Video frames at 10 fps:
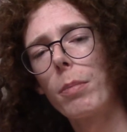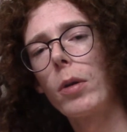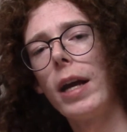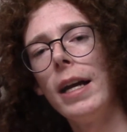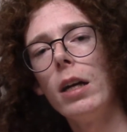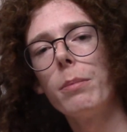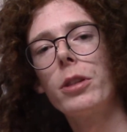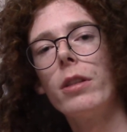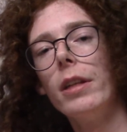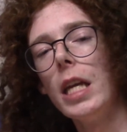
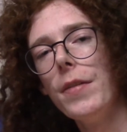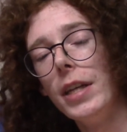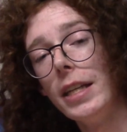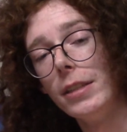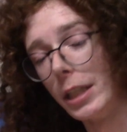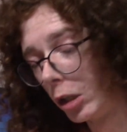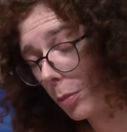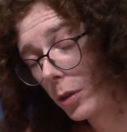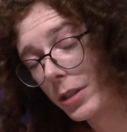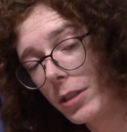perhaps even a Dell
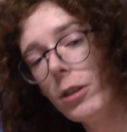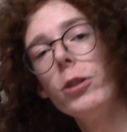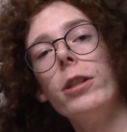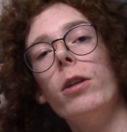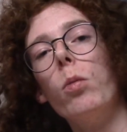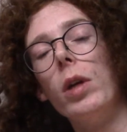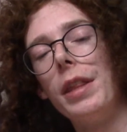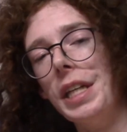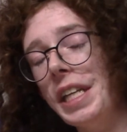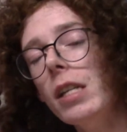Precision
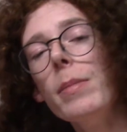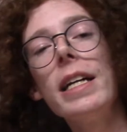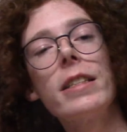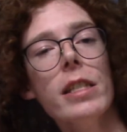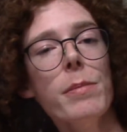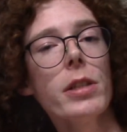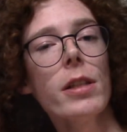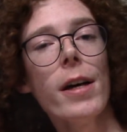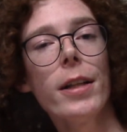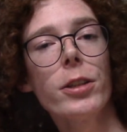with an MXM
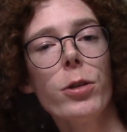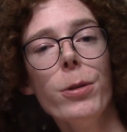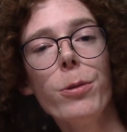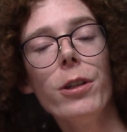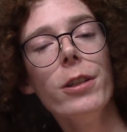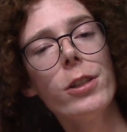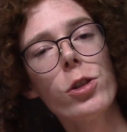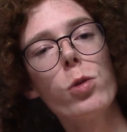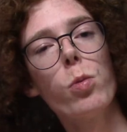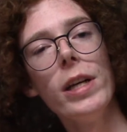slot, so you could
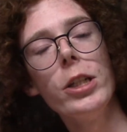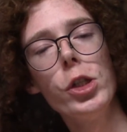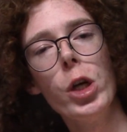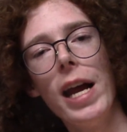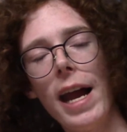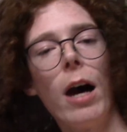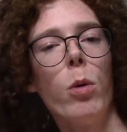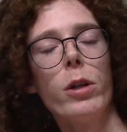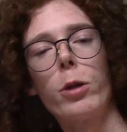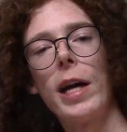switch
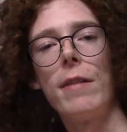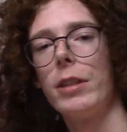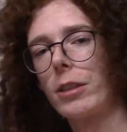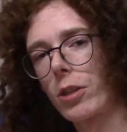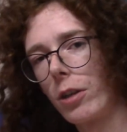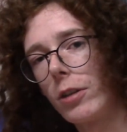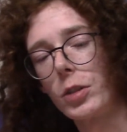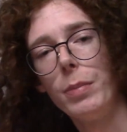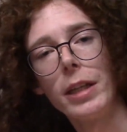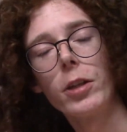out graphics
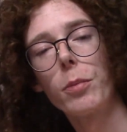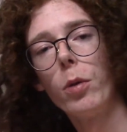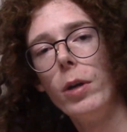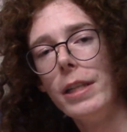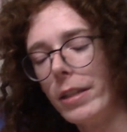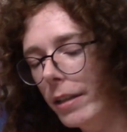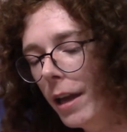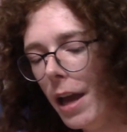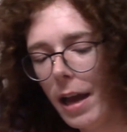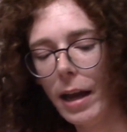cards, pick your poison,
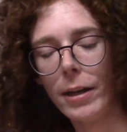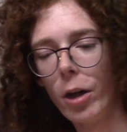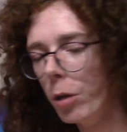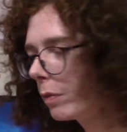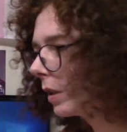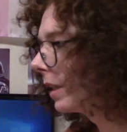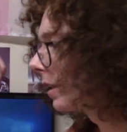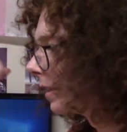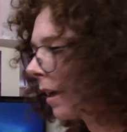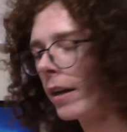and
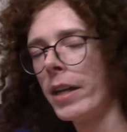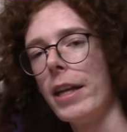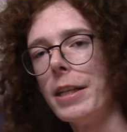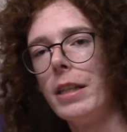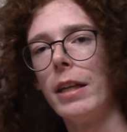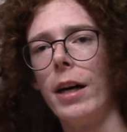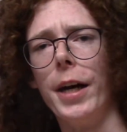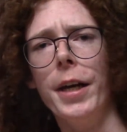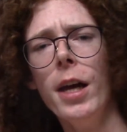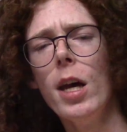hopefully not an
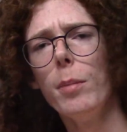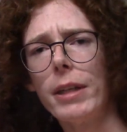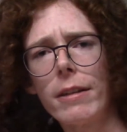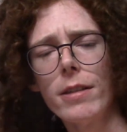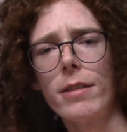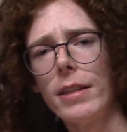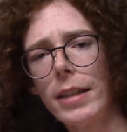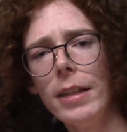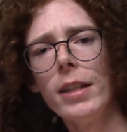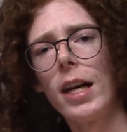ATI. Because
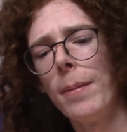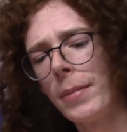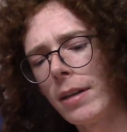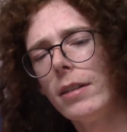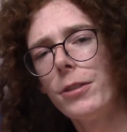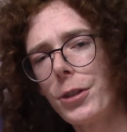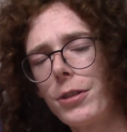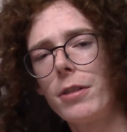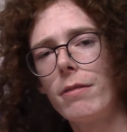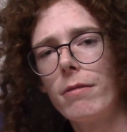again, I'm not
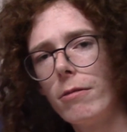just,